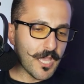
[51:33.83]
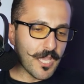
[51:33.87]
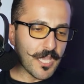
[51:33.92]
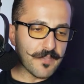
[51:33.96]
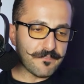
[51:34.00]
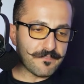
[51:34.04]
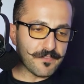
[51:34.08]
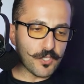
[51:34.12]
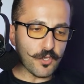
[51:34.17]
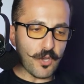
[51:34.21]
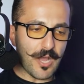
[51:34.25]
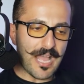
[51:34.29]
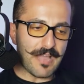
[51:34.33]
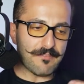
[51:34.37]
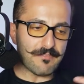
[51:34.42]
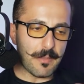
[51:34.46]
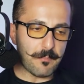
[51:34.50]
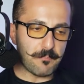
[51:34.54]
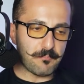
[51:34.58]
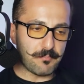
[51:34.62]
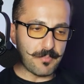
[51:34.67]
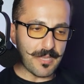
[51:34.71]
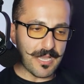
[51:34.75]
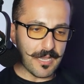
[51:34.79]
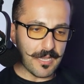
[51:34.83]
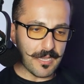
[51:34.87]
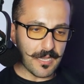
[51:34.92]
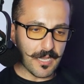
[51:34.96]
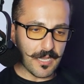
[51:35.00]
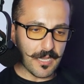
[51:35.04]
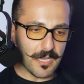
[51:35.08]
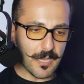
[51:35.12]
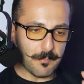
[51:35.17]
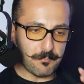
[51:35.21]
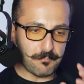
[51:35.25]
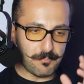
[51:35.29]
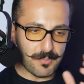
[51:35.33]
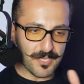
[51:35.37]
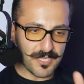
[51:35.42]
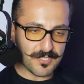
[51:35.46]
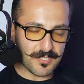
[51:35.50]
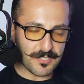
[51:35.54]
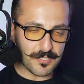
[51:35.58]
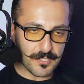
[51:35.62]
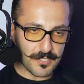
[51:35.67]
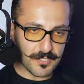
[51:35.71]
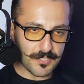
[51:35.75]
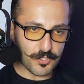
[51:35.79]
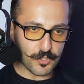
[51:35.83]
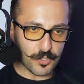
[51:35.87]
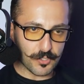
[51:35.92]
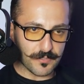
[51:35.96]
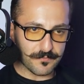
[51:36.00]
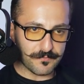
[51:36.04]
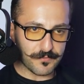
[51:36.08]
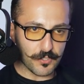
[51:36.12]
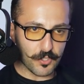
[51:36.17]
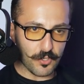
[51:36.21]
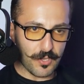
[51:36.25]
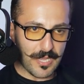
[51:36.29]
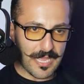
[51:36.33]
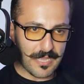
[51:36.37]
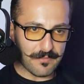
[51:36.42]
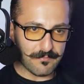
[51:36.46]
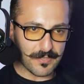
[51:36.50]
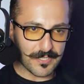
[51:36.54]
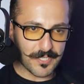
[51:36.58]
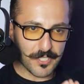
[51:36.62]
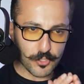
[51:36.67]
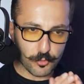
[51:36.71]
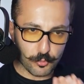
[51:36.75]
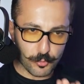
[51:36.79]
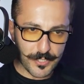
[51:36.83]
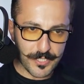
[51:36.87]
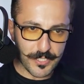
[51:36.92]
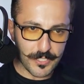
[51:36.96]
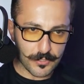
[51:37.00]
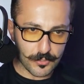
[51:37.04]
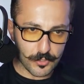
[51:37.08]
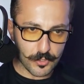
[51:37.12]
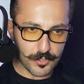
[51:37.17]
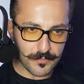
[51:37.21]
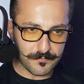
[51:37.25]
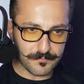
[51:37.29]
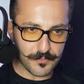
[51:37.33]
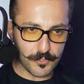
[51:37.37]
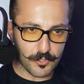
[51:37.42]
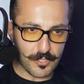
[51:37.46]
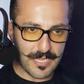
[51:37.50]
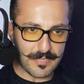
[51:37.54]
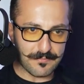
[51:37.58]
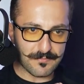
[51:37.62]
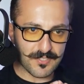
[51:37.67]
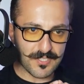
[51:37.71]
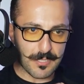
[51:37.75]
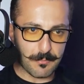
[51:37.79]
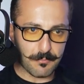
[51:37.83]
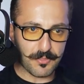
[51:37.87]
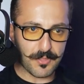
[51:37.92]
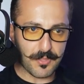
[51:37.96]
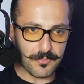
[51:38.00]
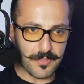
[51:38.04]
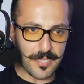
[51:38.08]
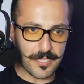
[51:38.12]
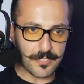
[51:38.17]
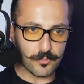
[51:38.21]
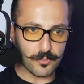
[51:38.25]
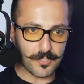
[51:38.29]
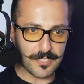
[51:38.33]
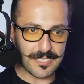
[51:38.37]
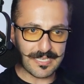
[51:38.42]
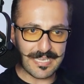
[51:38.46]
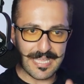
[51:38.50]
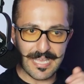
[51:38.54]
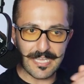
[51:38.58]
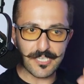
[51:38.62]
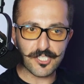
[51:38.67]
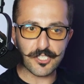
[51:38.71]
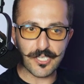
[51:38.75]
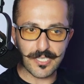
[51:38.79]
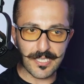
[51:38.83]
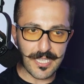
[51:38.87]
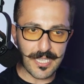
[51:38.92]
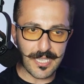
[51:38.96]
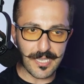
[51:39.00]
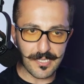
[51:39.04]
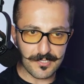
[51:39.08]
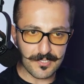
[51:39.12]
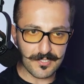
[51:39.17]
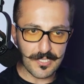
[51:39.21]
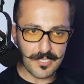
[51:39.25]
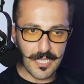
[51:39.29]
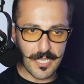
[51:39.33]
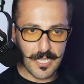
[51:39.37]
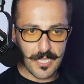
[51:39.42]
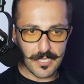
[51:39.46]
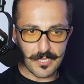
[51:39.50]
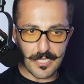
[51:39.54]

if you don't have a, a, a business or if you don't have a career or if you don't have something that you can hedge against,